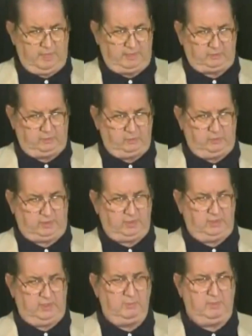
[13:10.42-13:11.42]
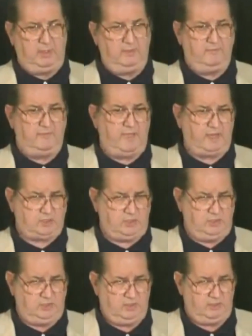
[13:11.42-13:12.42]
goes back to the Colombian
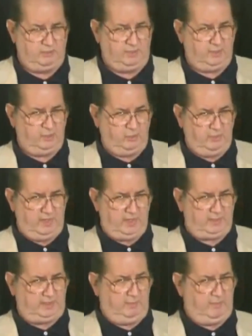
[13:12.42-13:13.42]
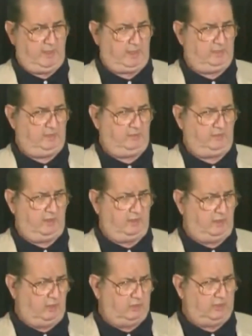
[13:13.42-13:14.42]
faction of the Illuminati back in the
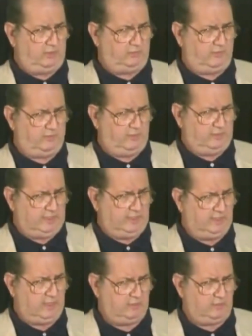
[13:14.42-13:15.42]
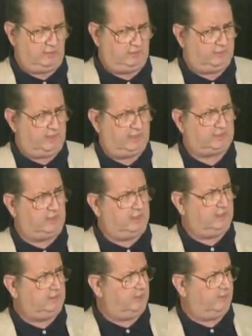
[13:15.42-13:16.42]
early 1700s, not
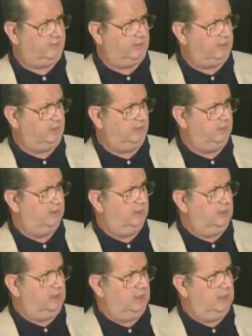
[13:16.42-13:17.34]
the late 17.